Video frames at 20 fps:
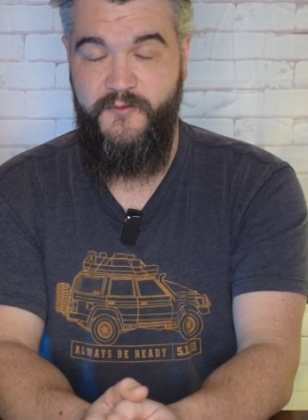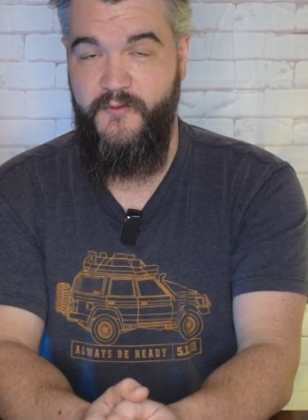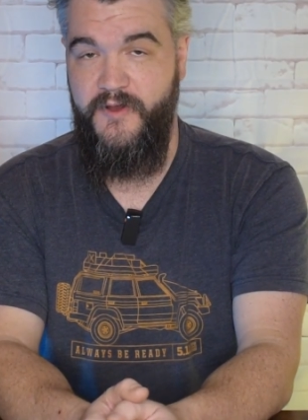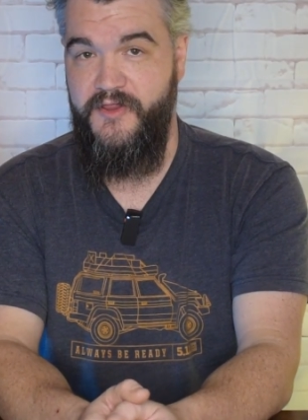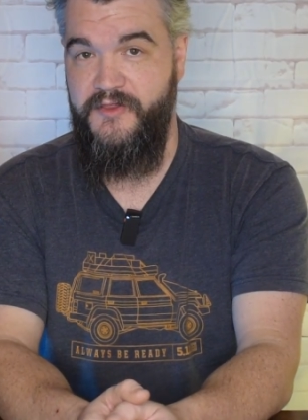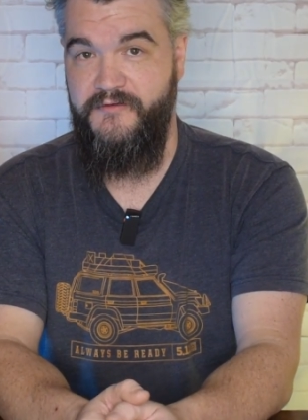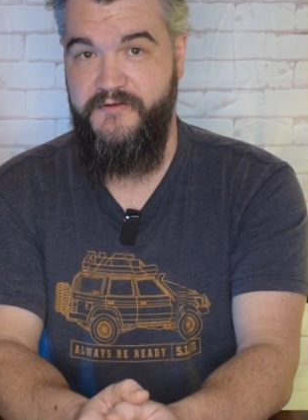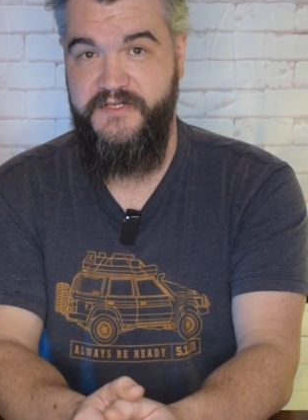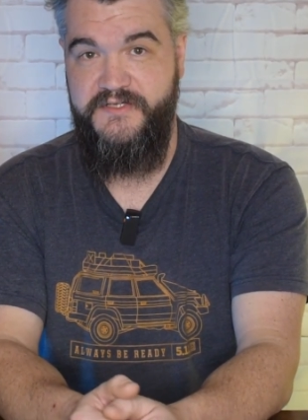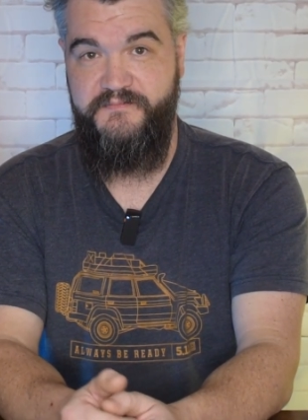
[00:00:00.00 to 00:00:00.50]

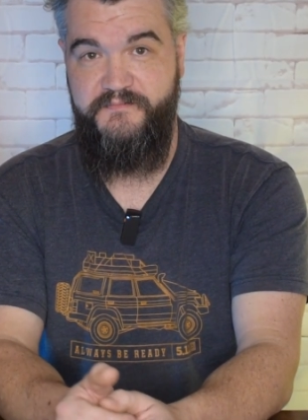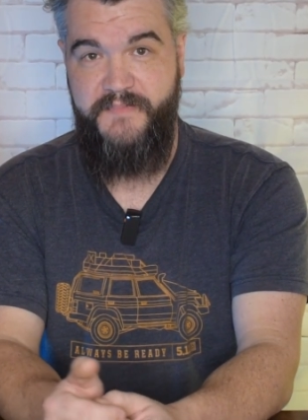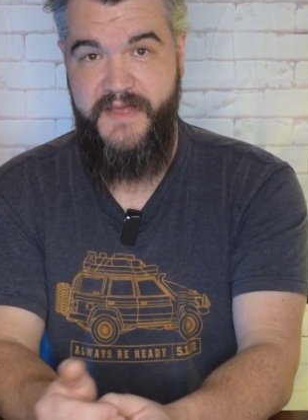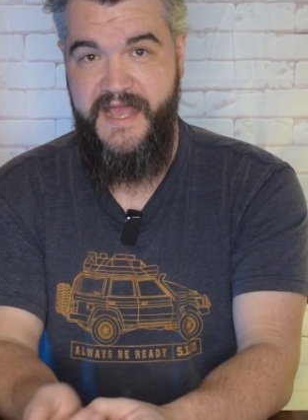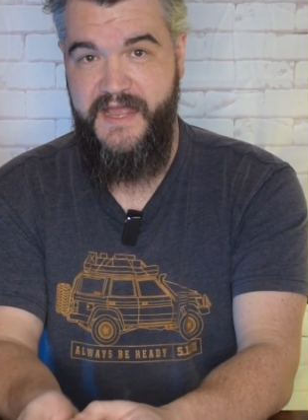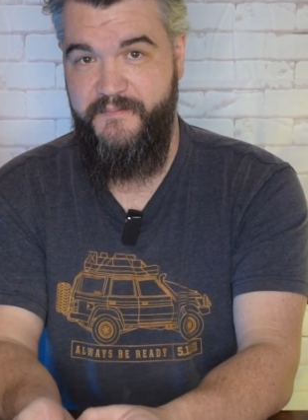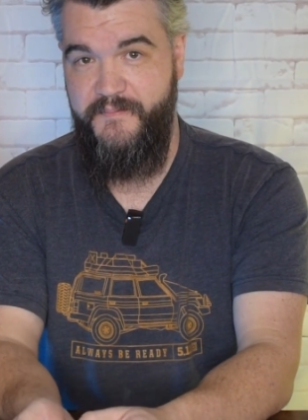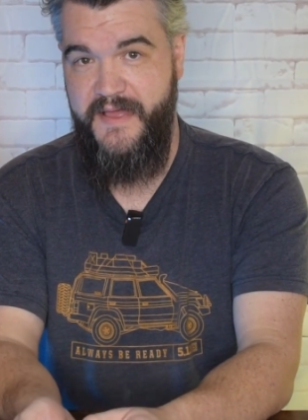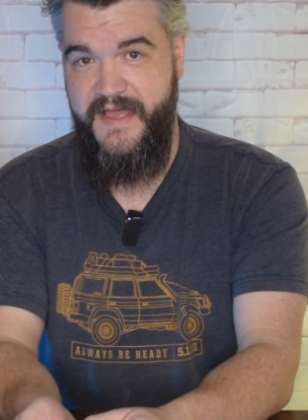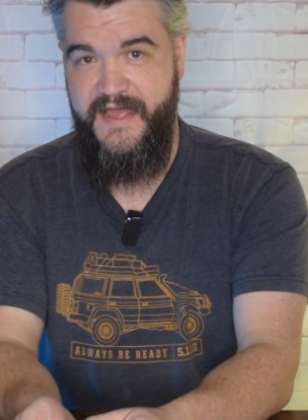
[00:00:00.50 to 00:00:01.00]
whether it's
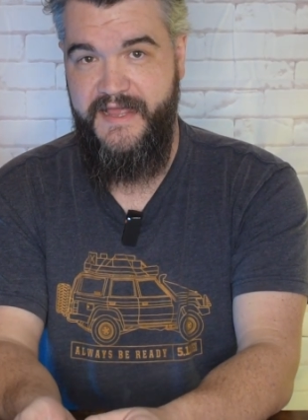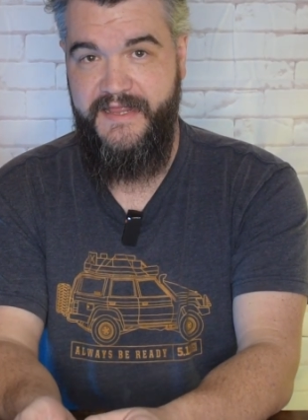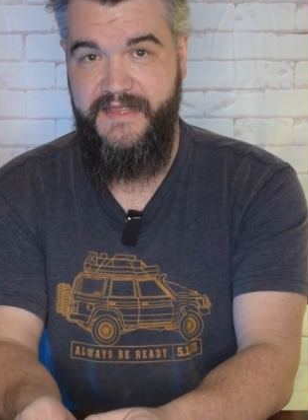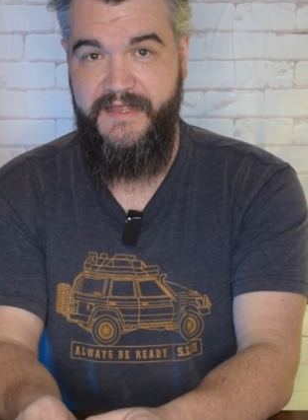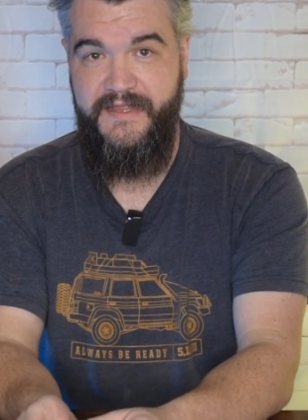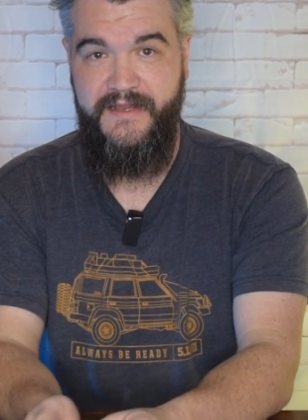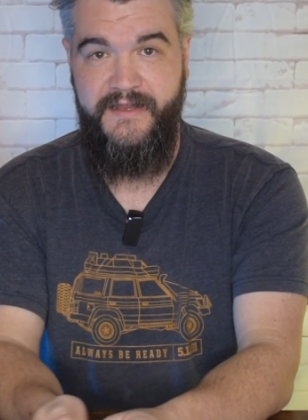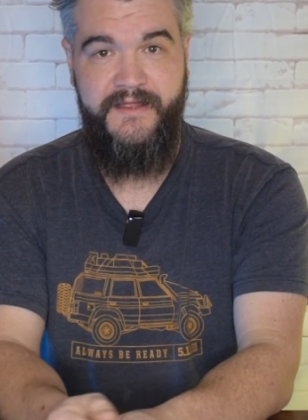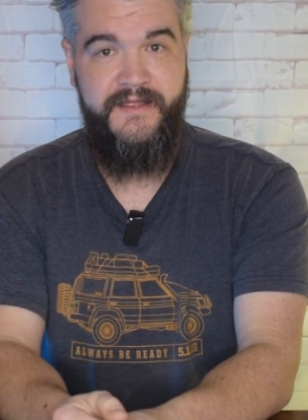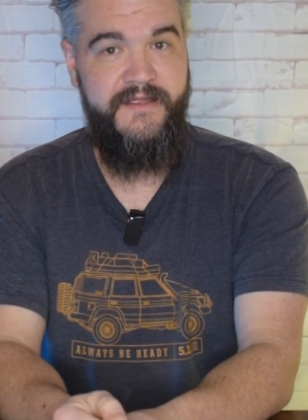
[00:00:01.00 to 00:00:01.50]

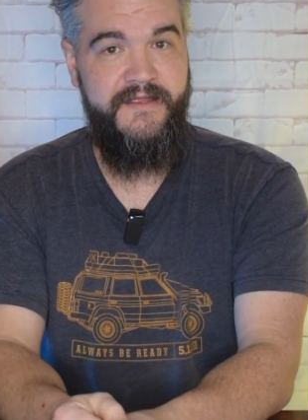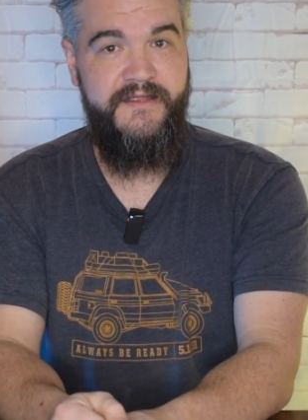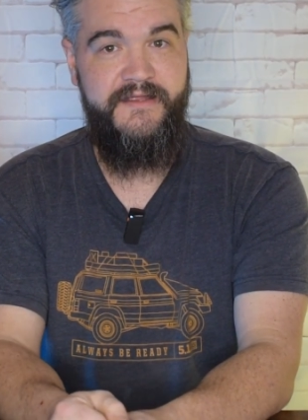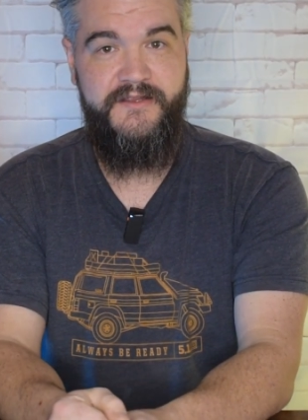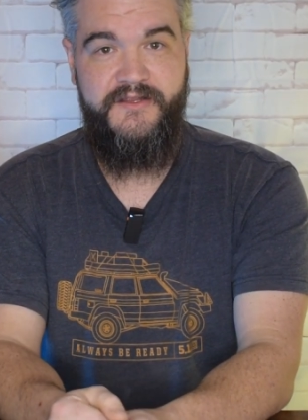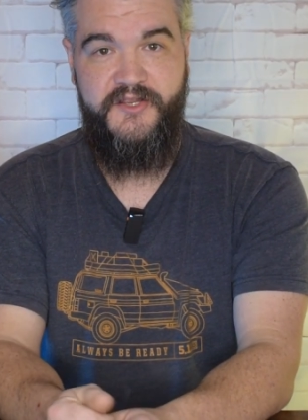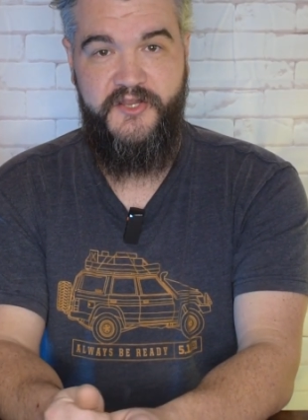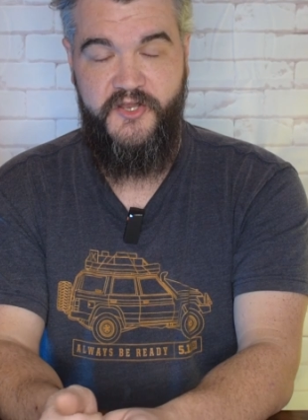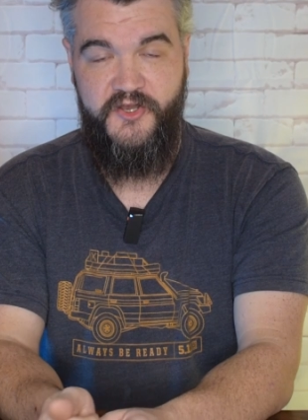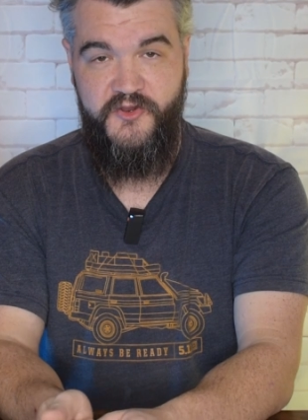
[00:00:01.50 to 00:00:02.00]
backpacking,
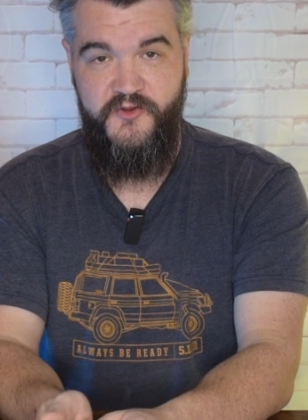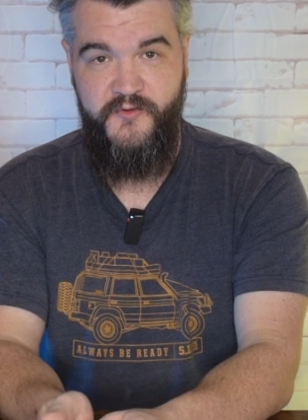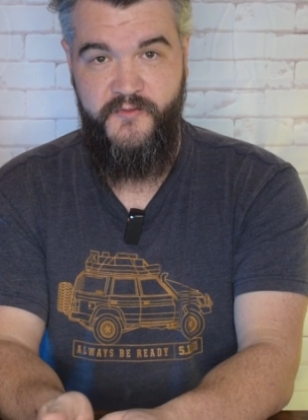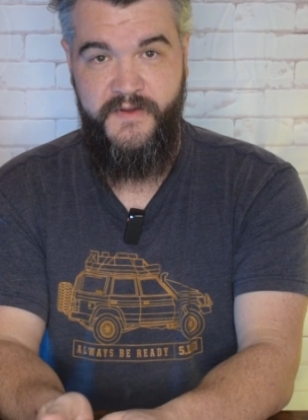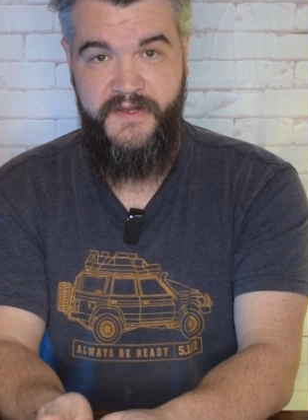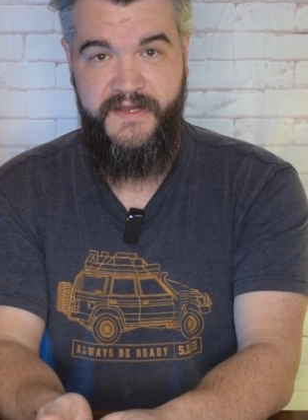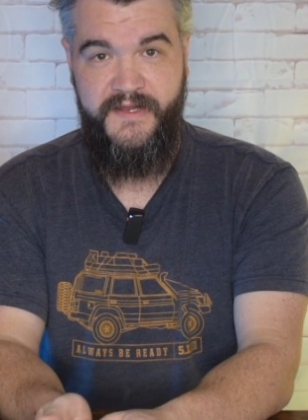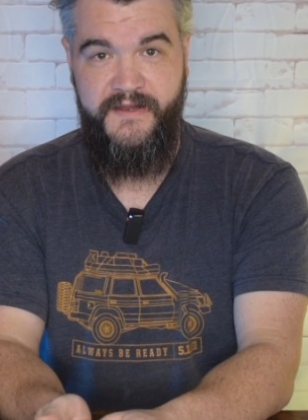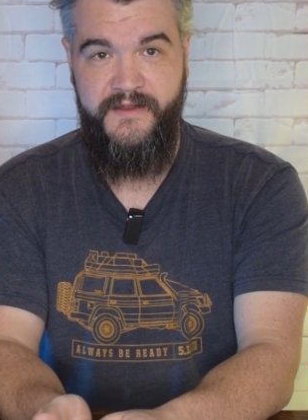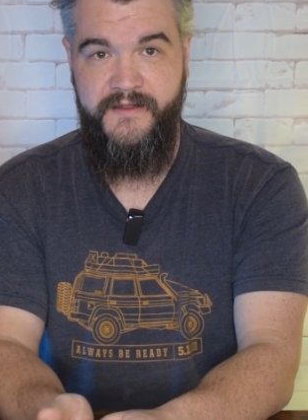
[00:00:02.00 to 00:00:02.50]

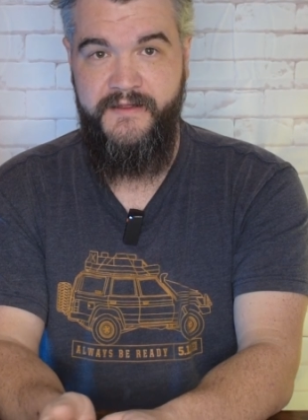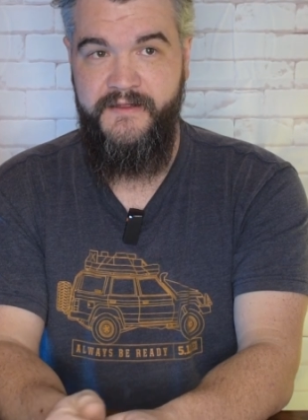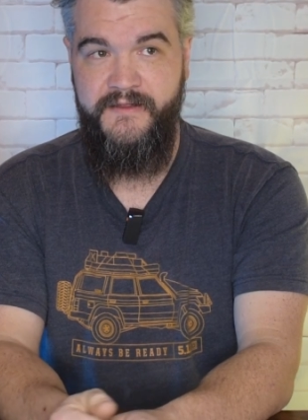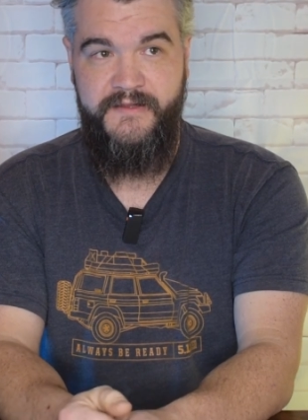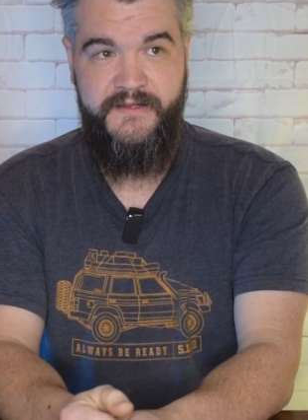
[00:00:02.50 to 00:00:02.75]
canoeing,